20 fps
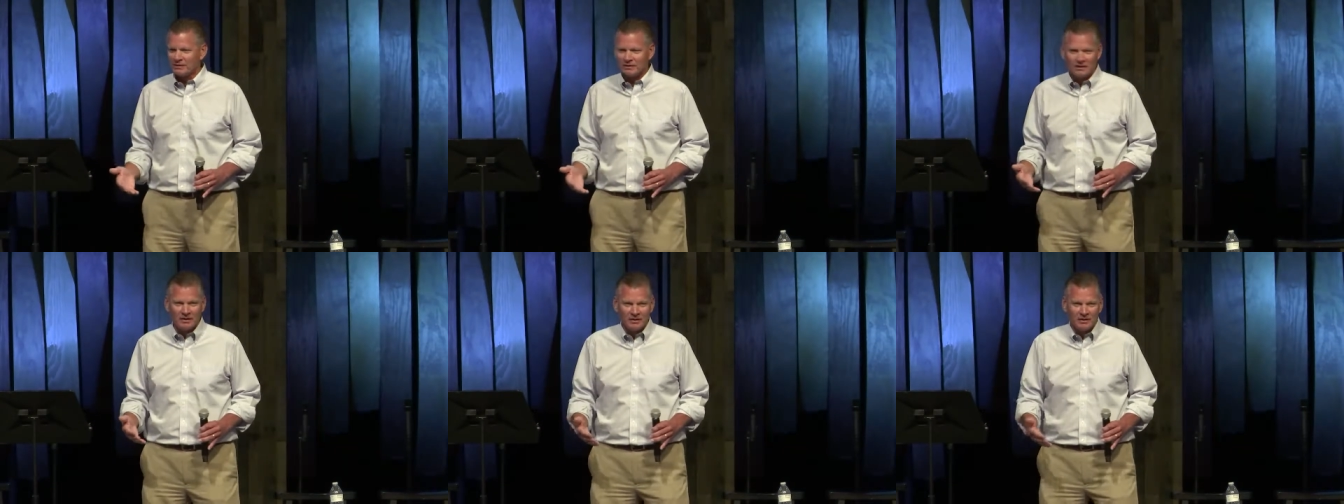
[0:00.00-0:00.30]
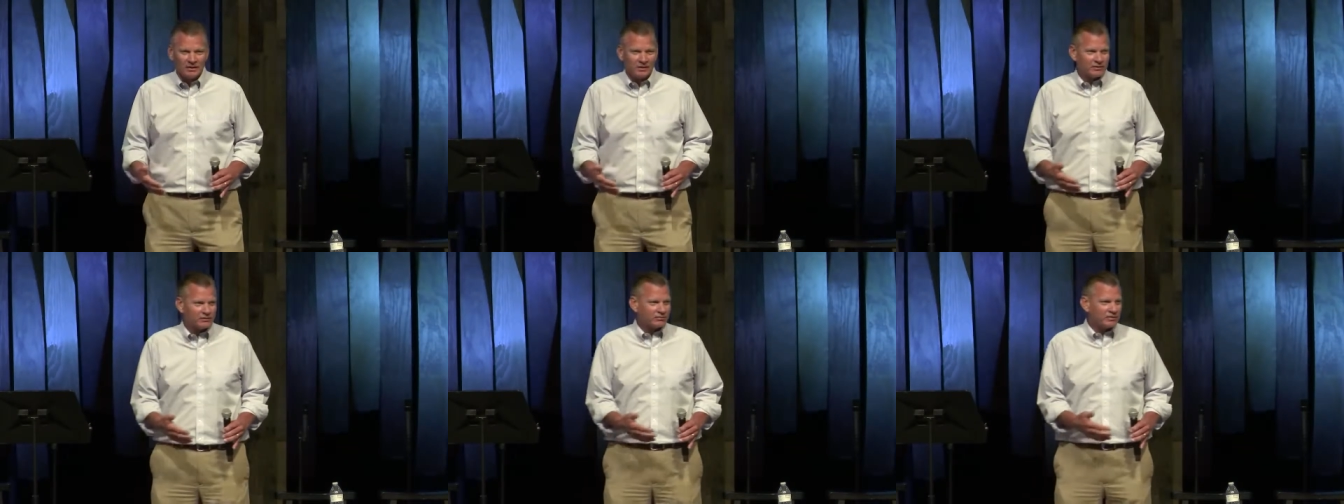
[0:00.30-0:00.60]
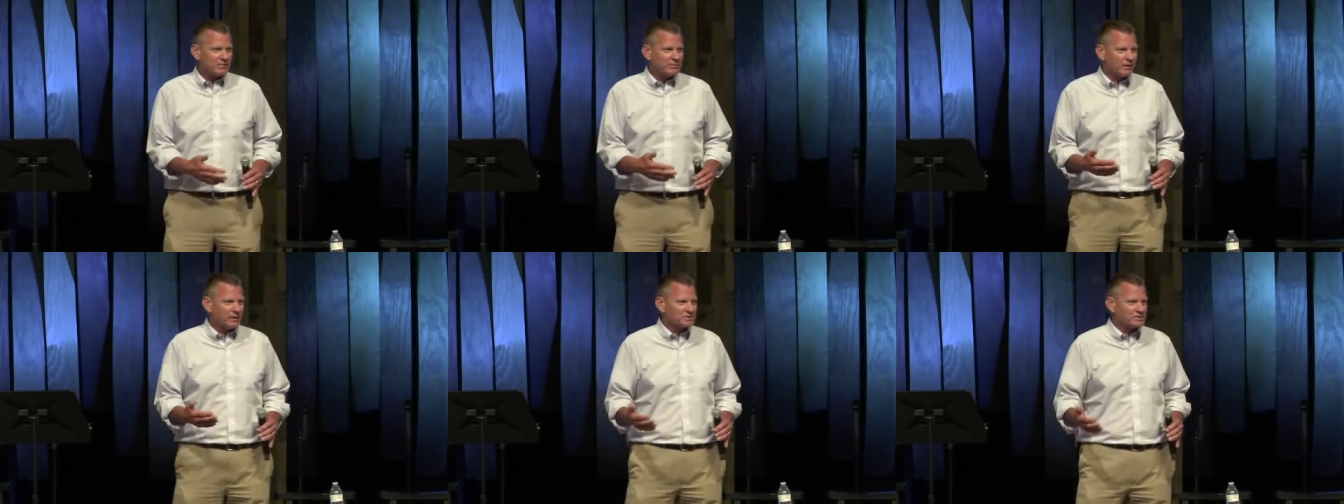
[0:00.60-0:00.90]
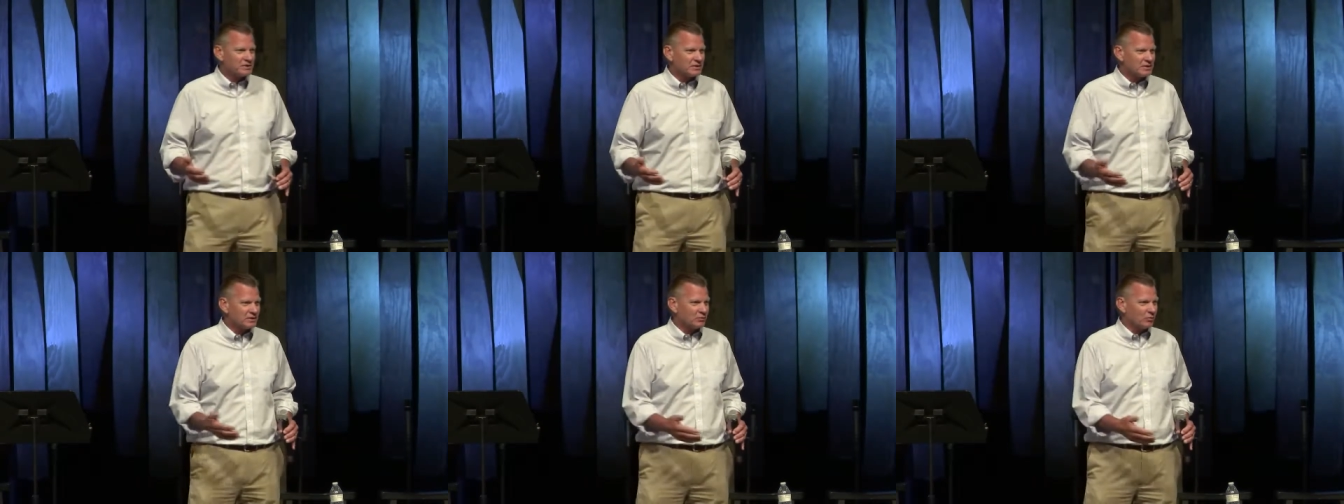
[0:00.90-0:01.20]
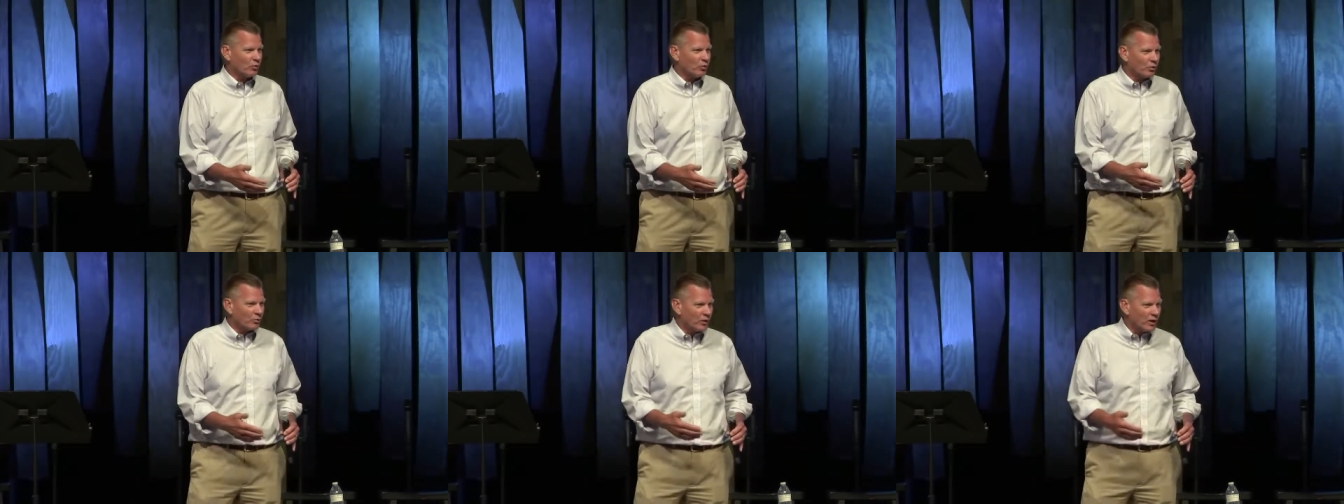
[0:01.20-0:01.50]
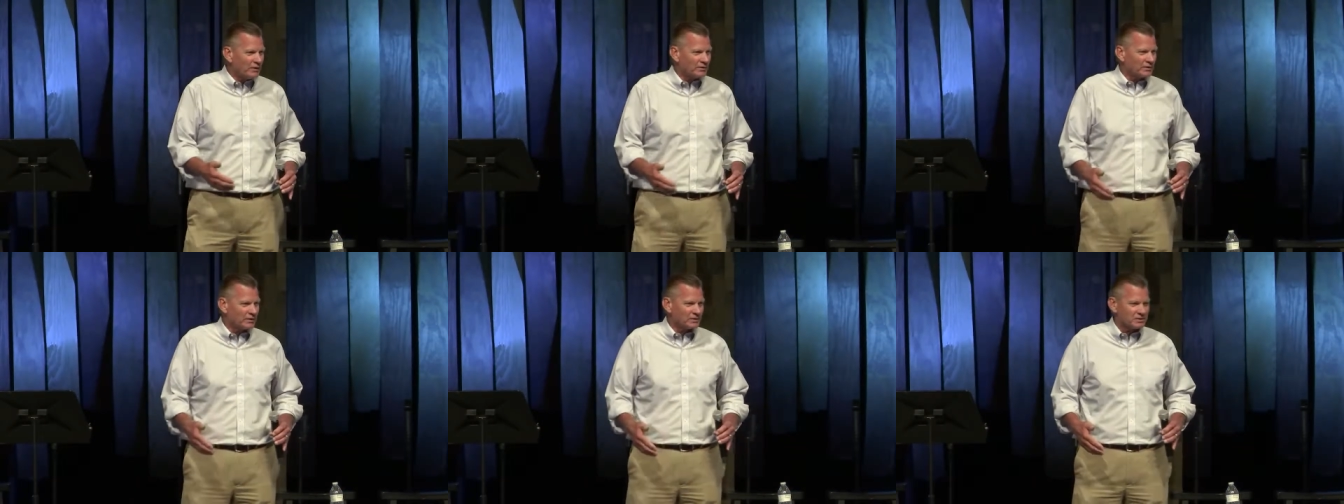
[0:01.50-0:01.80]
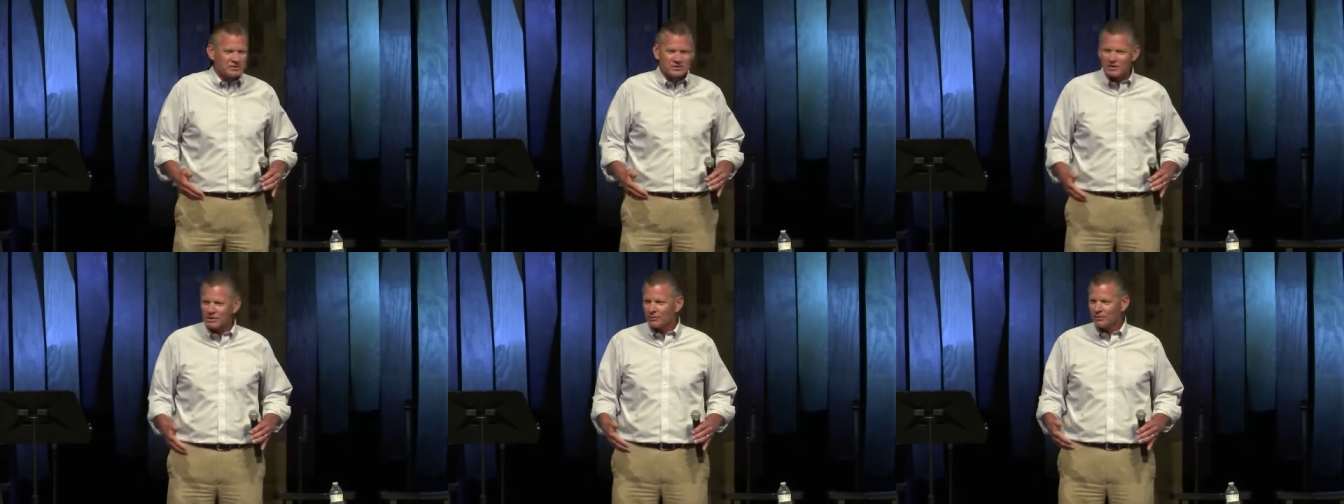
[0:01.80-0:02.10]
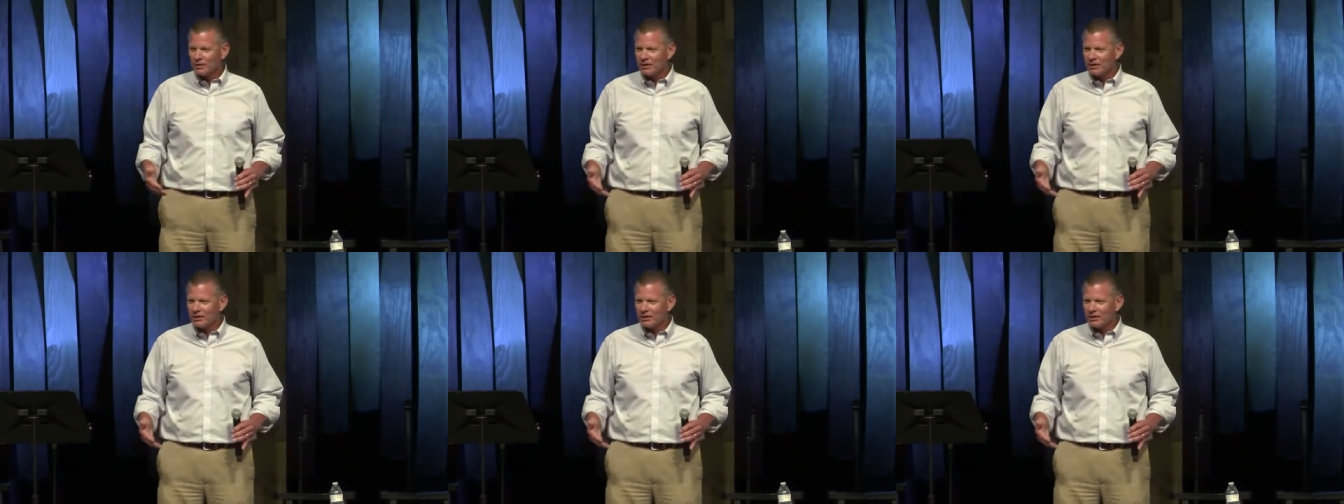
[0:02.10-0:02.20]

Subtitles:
3 months in warm weather and so on.